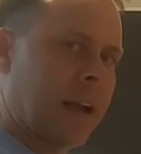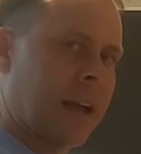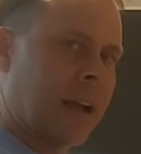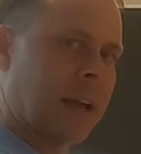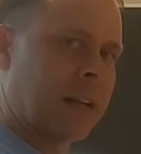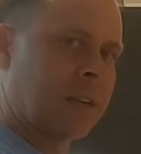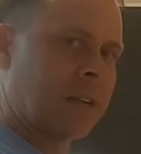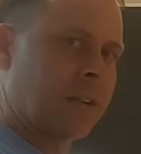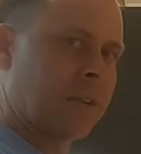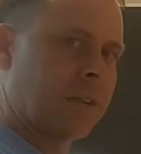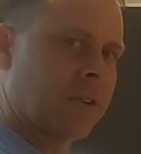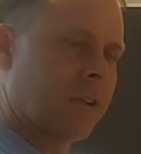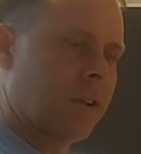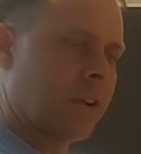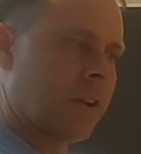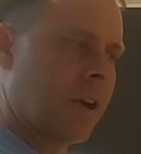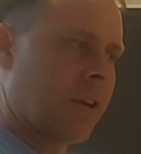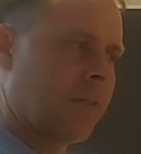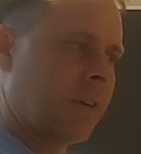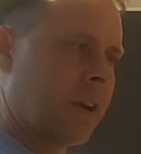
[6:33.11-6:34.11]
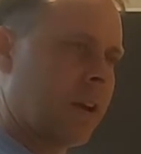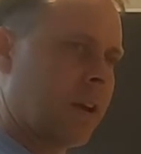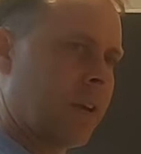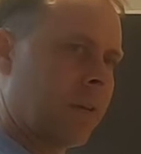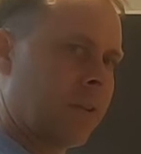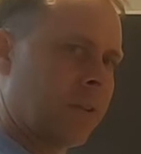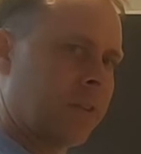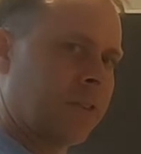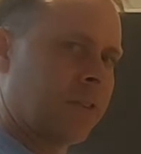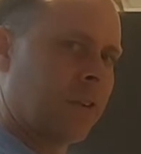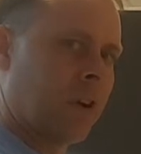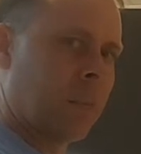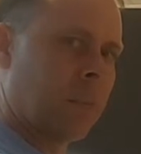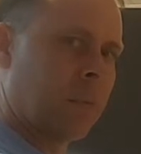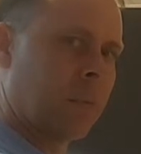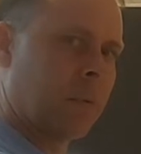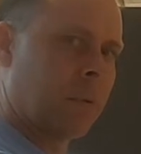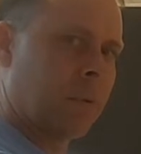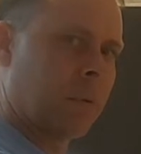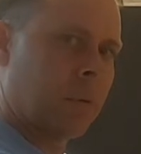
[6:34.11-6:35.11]
As you turn over here and stop,
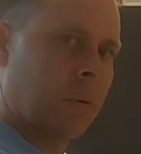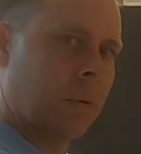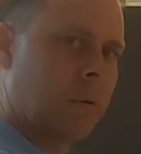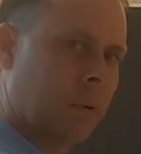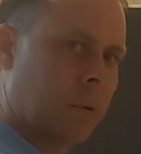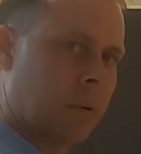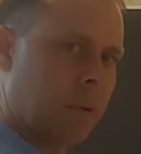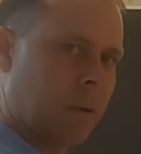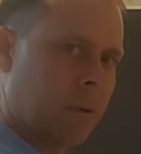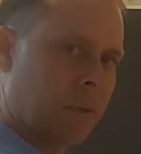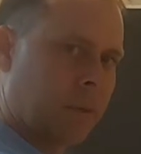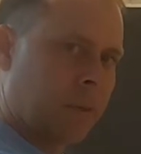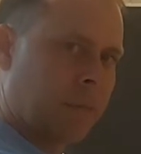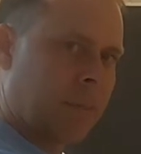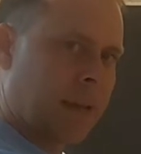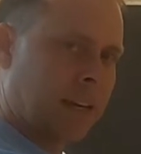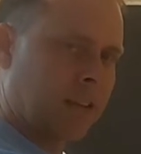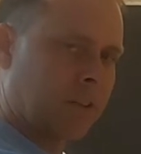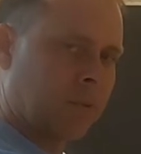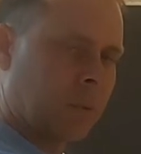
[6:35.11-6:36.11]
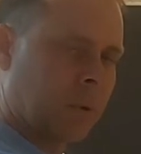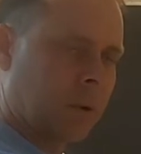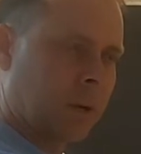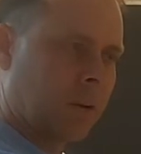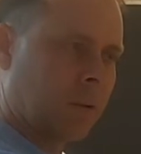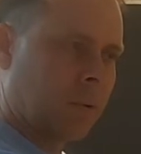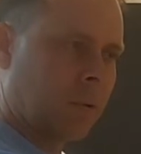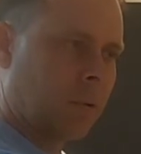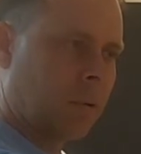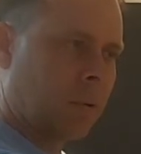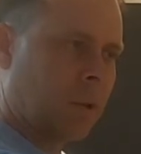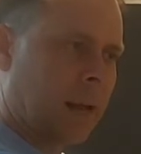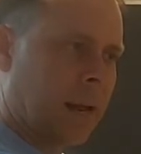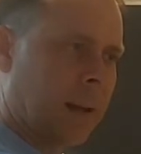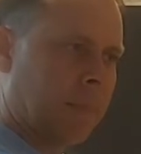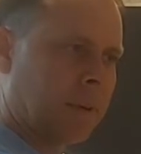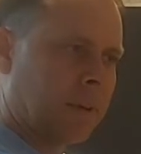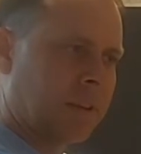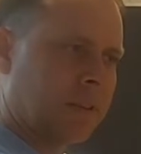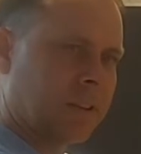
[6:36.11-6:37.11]
that's when your haul
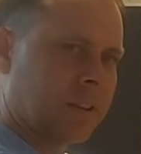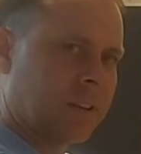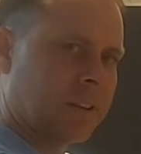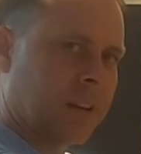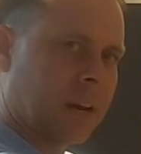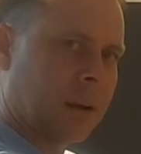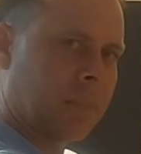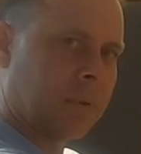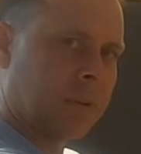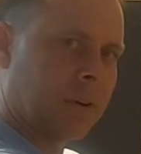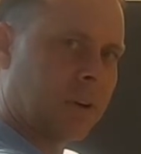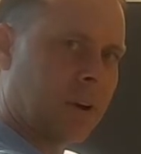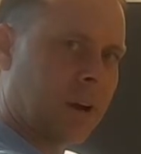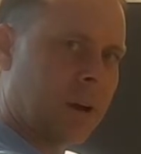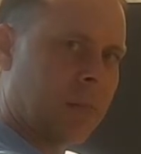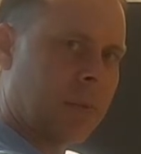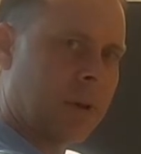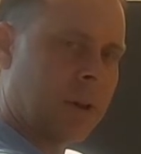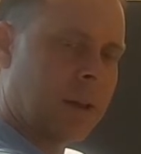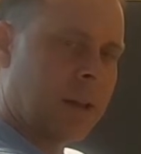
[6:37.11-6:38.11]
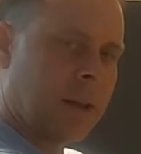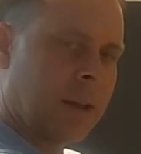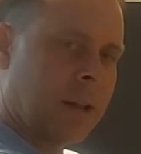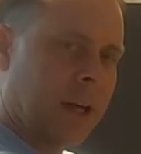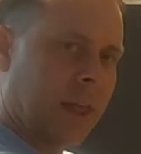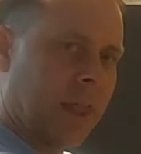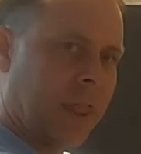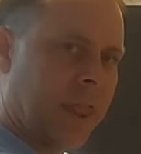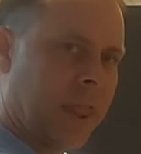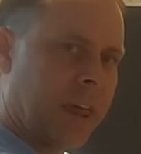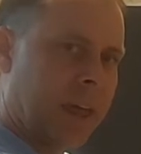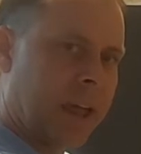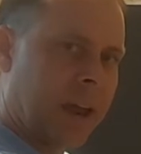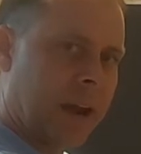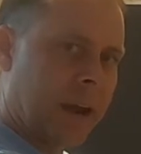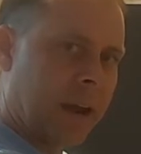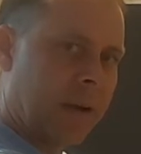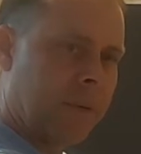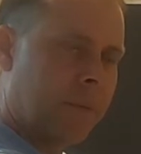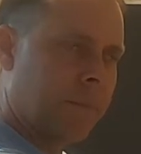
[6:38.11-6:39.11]
happens at the same time. And
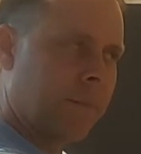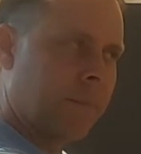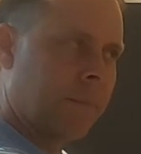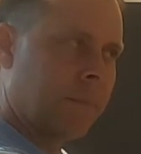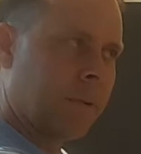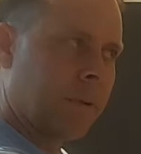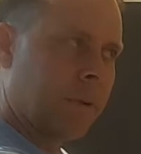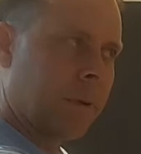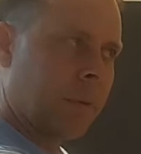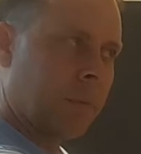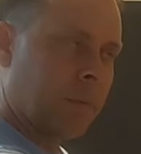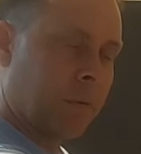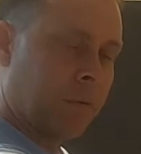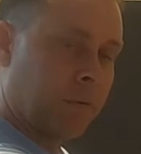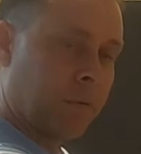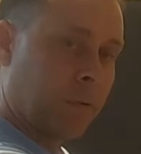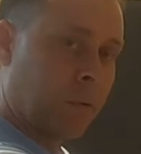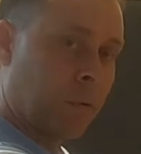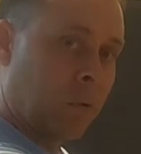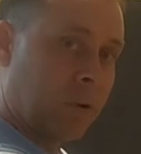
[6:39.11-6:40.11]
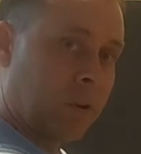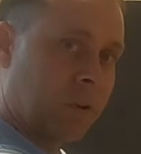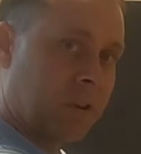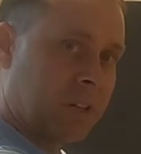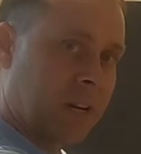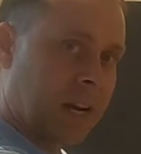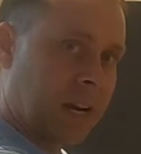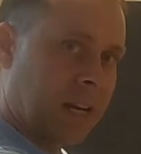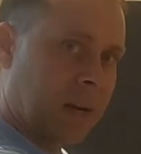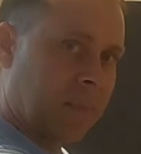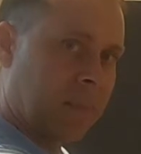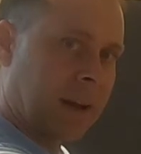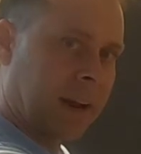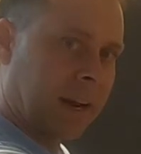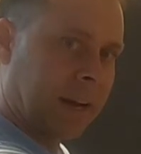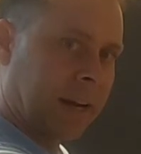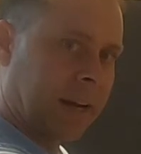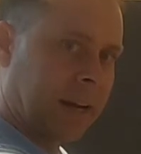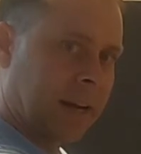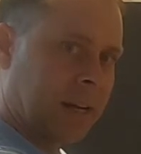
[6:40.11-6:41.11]
then, before you start your
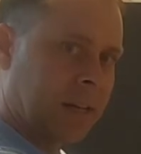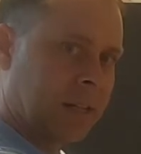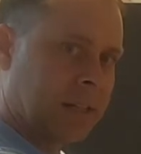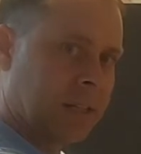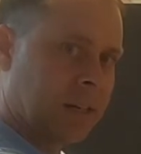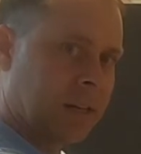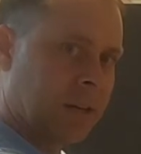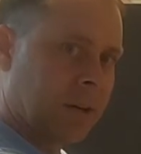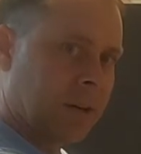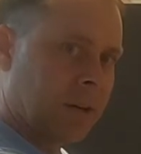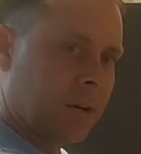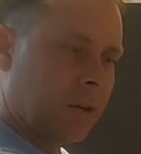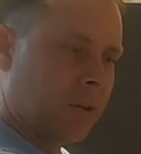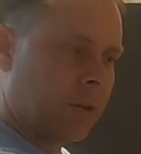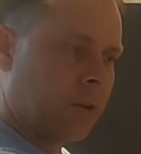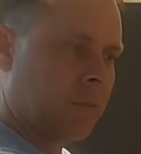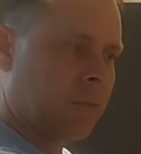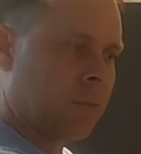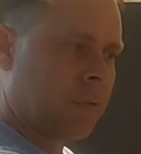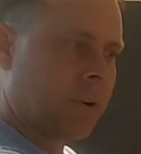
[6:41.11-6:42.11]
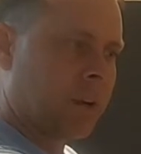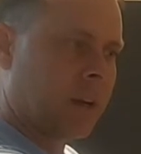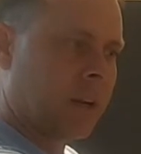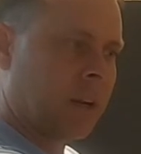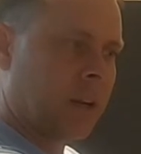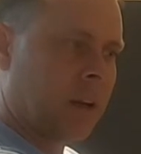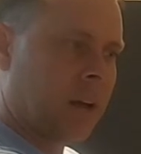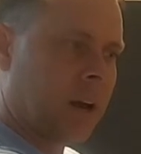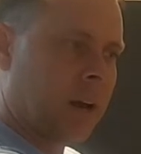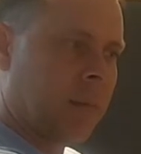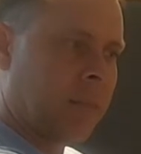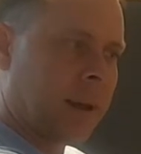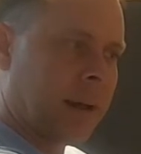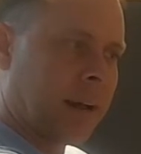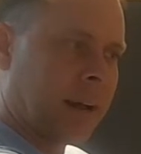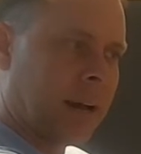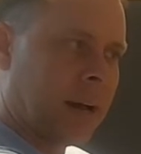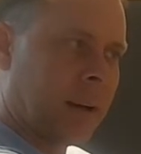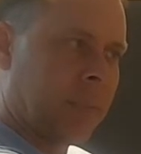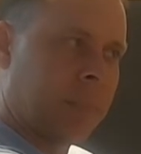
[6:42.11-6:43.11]
back cast, you bring your line
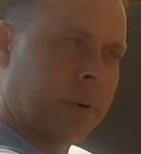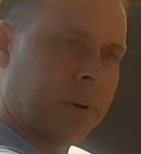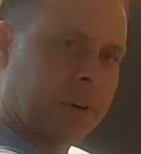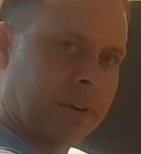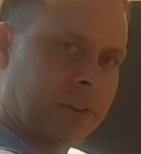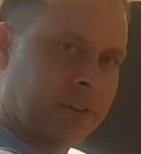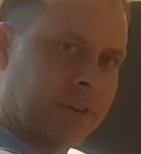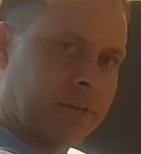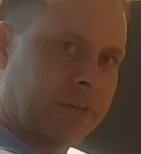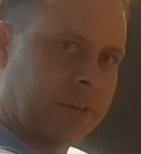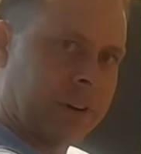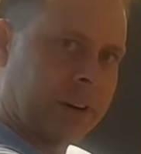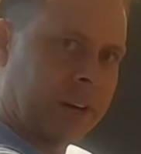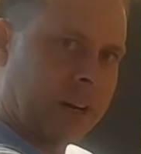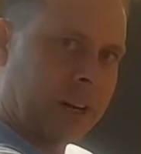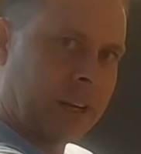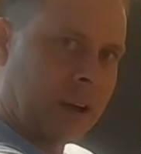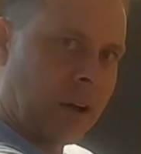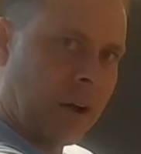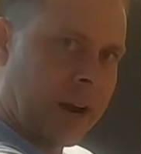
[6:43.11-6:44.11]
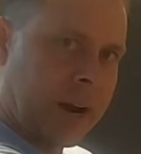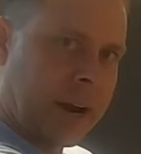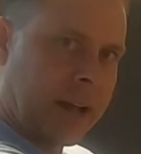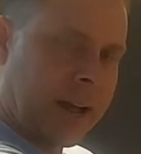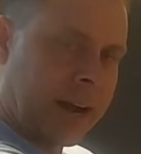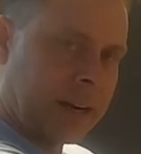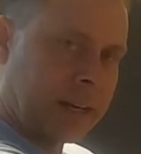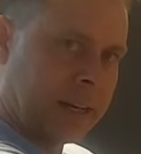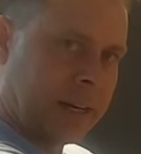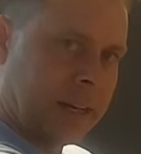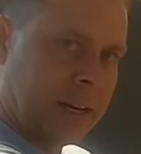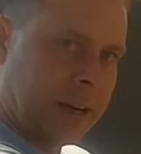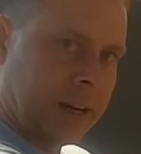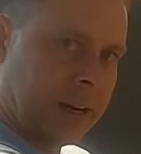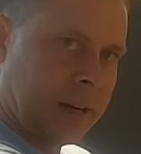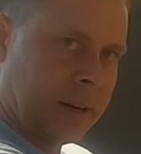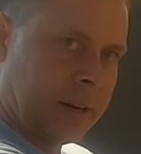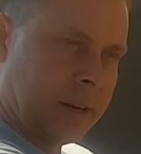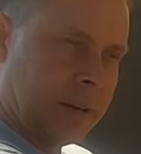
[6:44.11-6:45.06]
back up because you're feeding line out here.